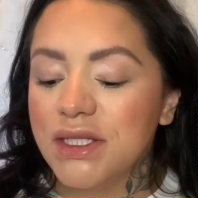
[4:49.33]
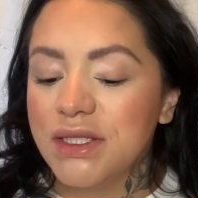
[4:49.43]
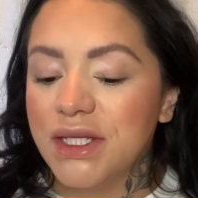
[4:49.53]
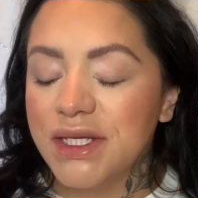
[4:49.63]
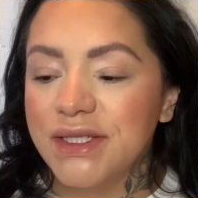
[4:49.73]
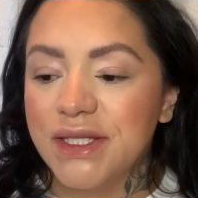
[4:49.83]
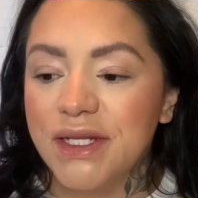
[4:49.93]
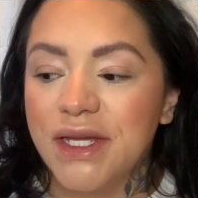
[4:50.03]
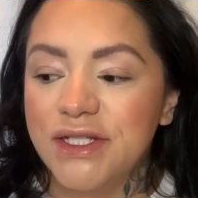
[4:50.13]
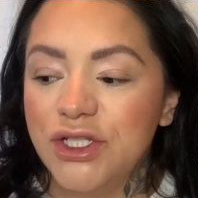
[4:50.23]
Like I said,
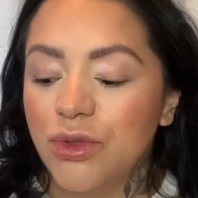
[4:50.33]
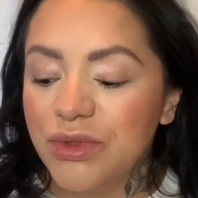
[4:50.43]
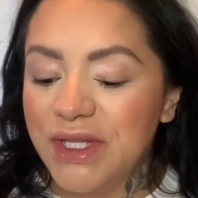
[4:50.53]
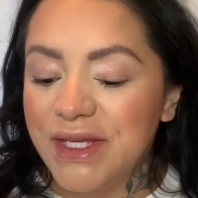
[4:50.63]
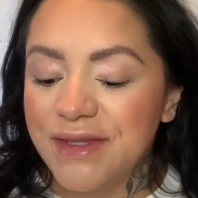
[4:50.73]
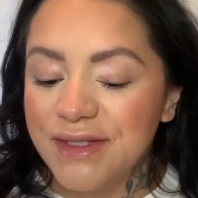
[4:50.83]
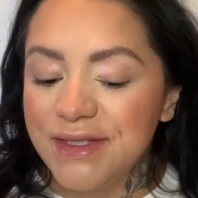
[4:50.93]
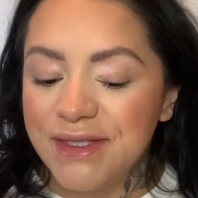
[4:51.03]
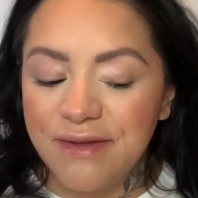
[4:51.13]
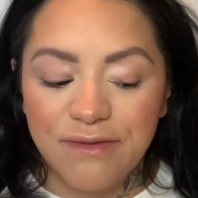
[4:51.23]
I don't like
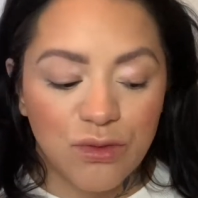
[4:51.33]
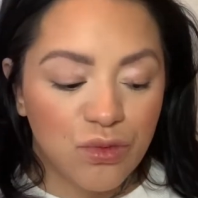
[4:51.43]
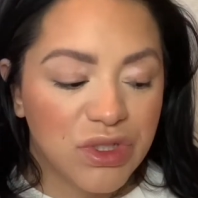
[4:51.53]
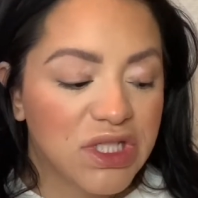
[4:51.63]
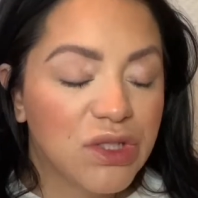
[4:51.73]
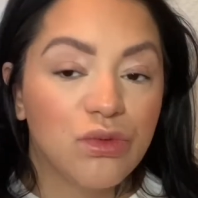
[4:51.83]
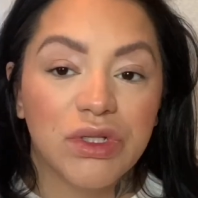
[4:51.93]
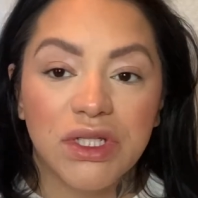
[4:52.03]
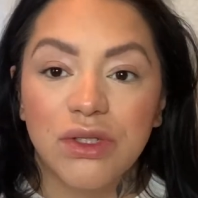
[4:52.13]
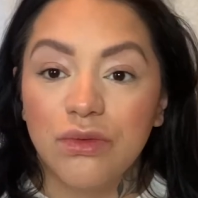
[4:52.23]
this. I feel really,
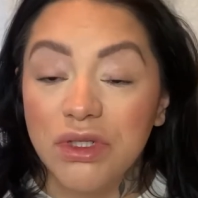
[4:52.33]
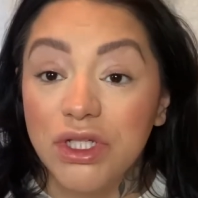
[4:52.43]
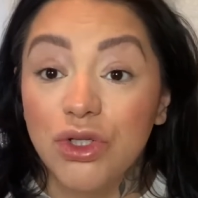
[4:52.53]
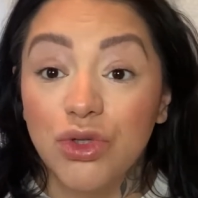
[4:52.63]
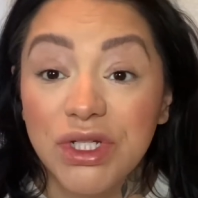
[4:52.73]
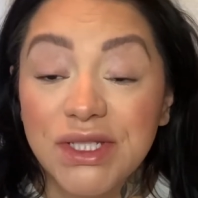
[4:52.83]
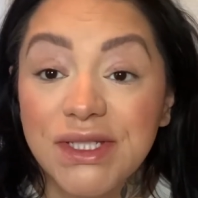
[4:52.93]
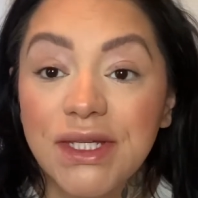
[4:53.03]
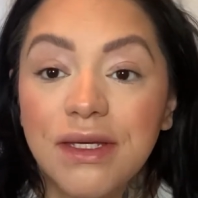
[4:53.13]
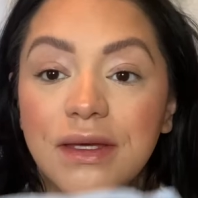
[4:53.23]
really, really
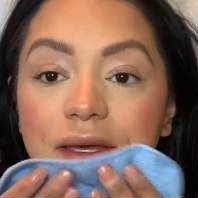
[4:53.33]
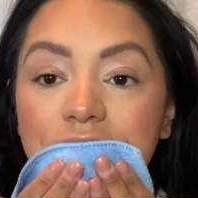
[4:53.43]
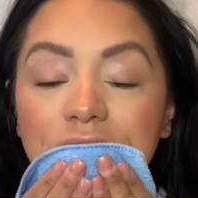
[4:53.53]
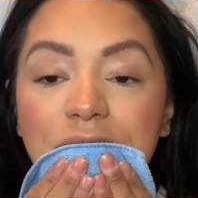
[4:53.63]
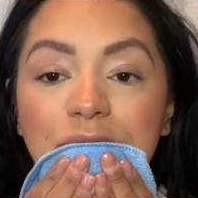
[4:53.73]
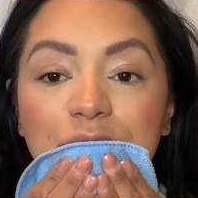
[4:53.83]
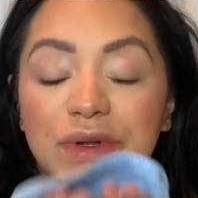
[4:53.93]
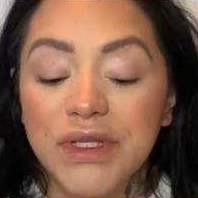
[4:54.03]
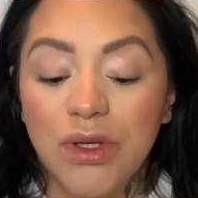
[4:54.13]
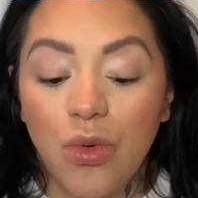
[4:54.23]
greasy,
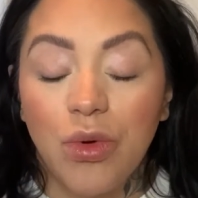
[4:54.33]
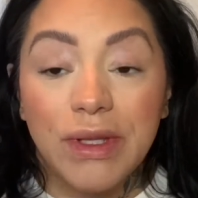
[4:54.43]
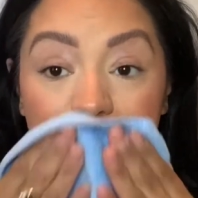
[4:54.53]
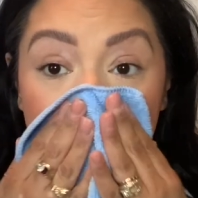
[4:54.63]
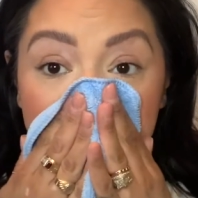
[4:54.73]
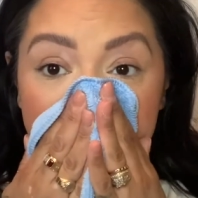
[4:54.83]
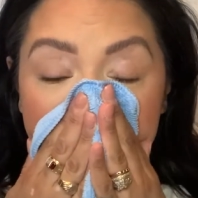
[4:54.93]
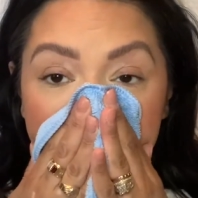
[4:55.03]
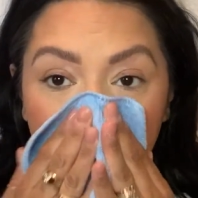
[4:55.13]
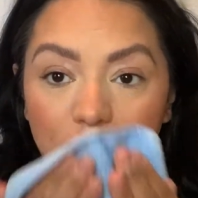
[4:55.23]
really oily.
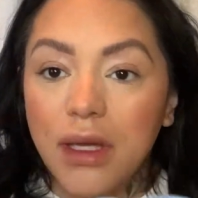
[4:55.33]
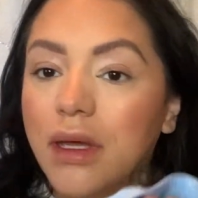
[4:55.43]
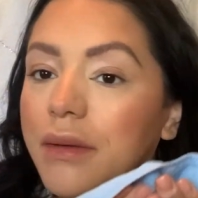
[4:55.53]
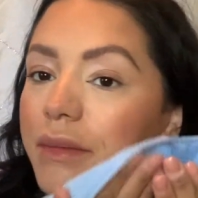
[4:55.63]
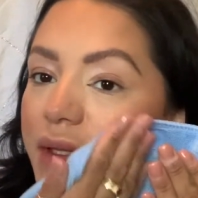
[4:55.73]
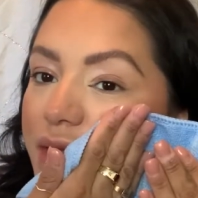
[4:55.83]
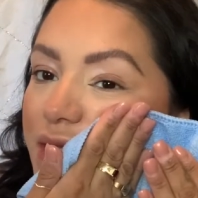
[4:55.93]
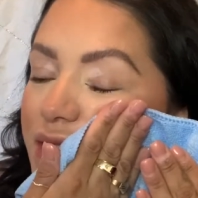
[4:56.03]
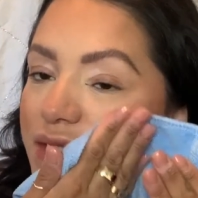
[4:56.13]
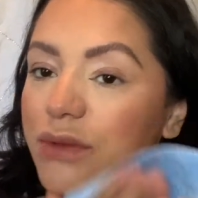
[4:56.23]

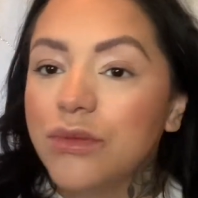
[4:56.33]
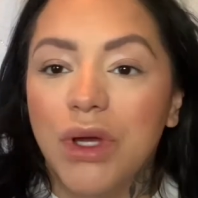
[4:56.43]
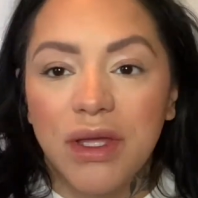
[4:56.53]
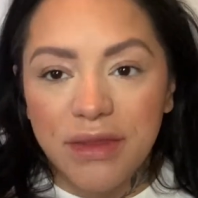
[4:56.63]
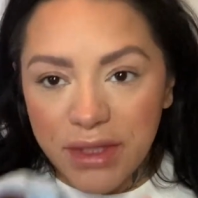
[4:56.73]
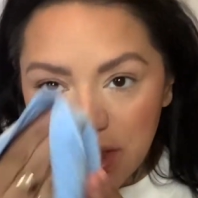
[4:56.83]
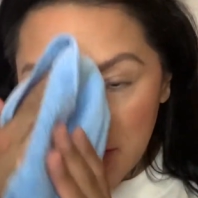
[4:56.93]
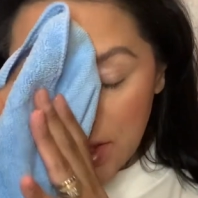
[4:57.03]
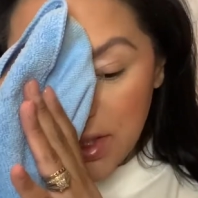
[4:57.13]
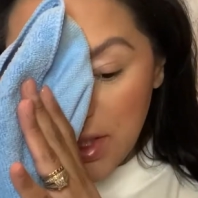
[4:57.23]
This, I think,
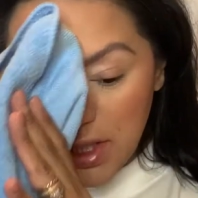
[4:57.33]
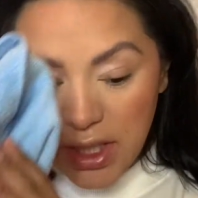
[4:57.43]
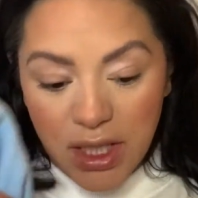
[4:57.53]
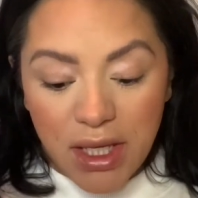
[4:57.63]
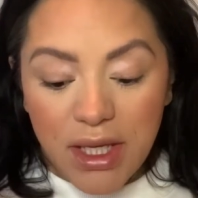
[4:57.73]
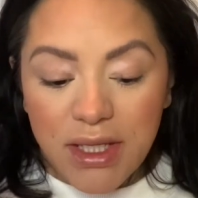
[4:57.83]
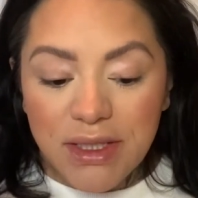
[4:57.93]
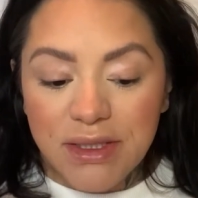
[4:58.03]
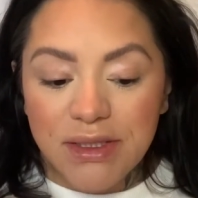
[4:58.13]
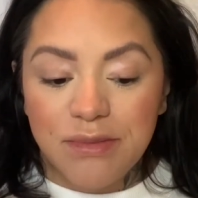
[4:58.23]

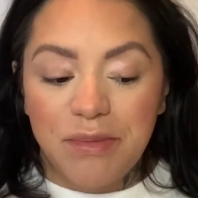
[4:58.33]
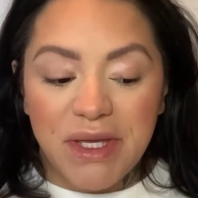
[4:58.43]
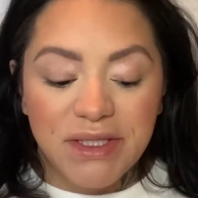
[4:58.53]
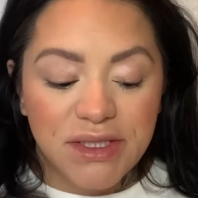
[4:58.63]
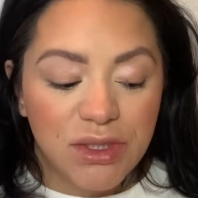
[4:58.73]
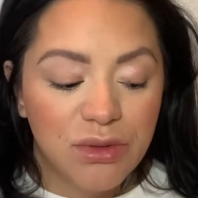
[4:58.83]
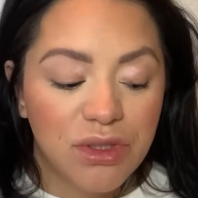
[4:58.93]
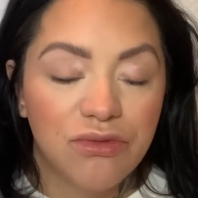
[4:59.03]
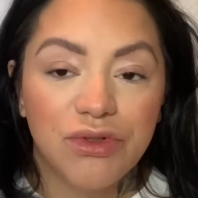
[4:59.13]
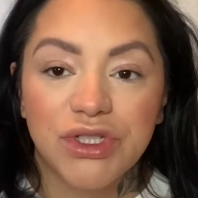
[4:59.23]
is best
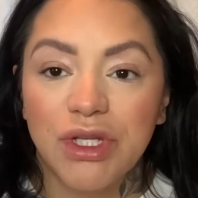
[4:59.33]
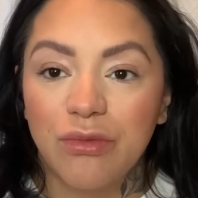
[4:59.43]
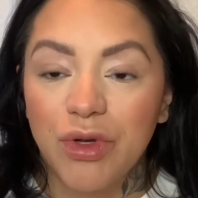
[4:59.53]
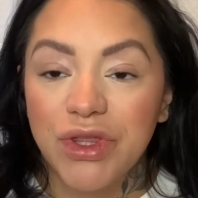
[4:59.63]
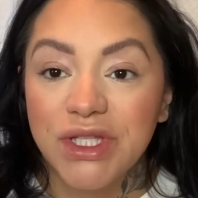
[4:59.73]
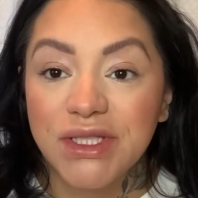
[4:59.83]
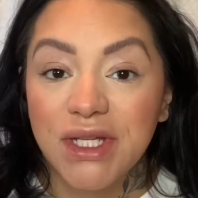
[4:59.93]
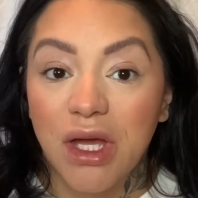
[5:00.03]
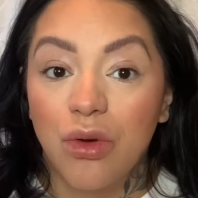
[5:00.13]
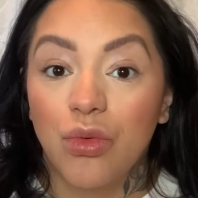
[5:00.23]
suited for someone that's
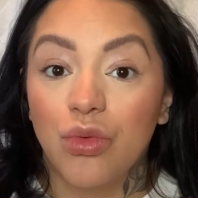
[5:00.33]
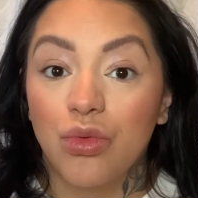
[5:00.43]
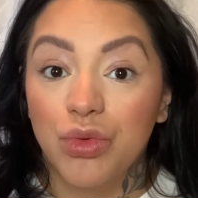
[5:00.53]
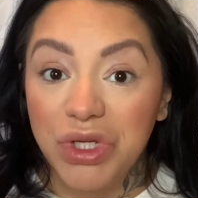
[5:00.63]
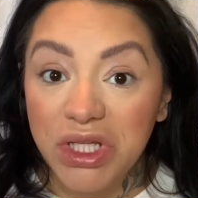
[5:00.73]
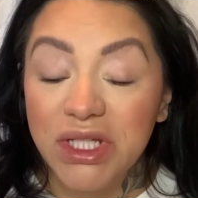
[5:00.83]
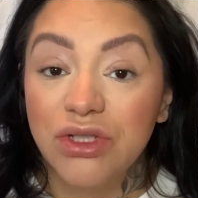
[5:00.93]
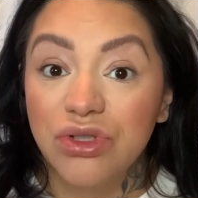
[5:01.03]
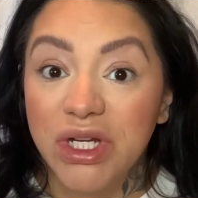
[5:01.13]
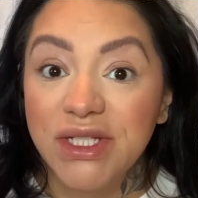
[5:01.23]
got really
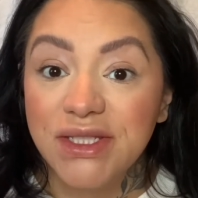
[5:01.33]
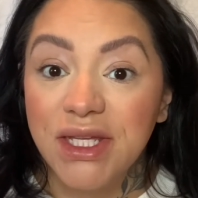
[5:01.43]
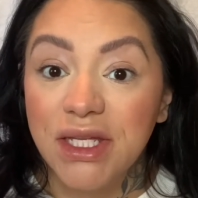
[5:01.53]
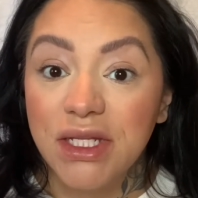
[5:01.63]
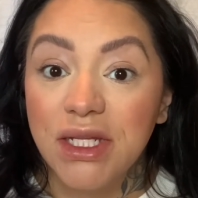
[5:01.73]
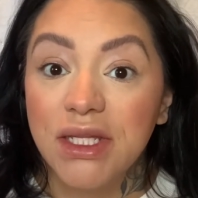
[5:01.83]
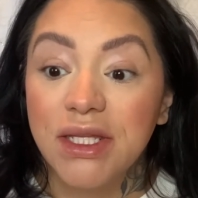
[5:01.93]
dry skin.